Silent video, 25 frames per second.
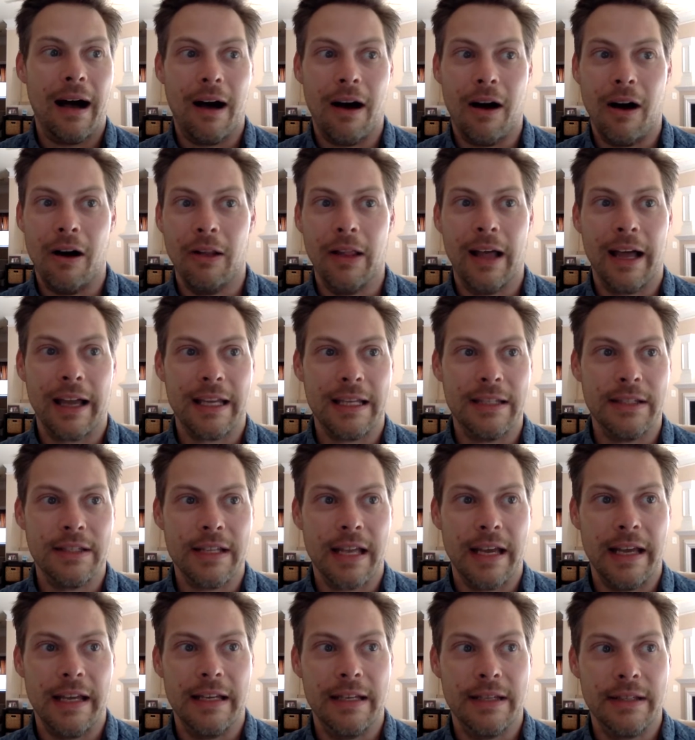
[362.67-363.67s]
All I can
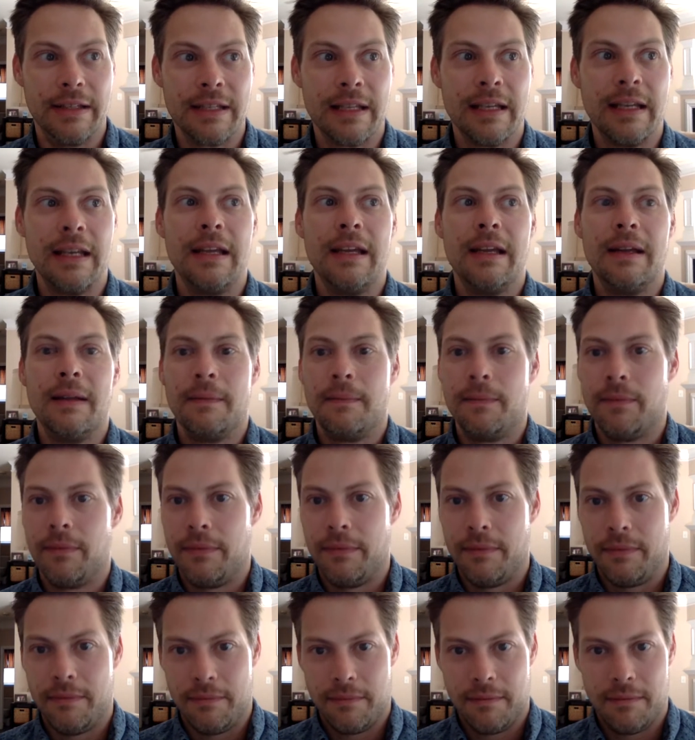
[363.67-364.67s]
say is,
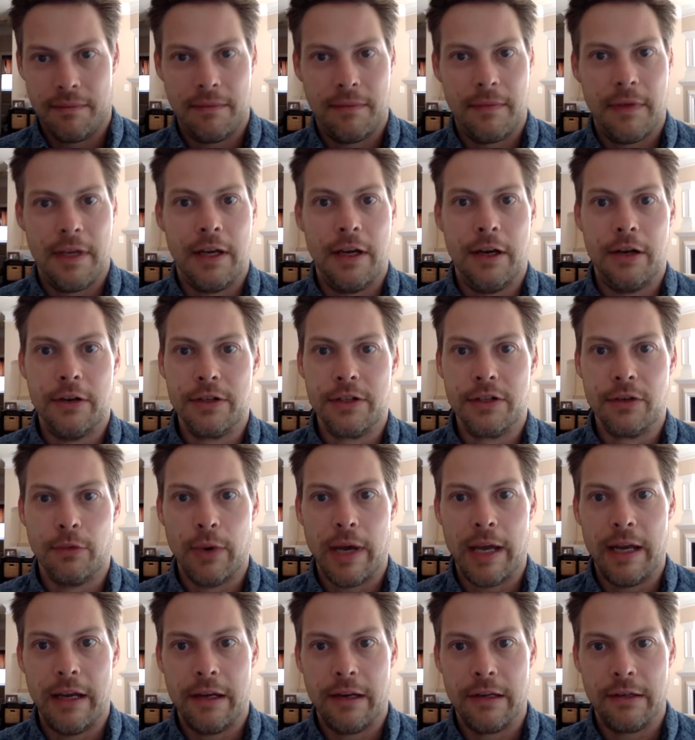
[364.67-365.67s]
here's the
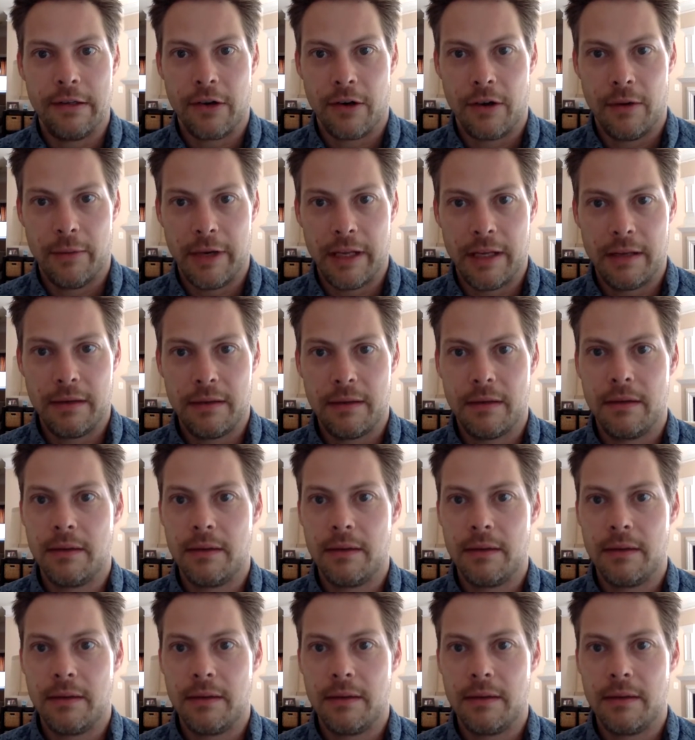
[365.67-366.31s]
way to determine it.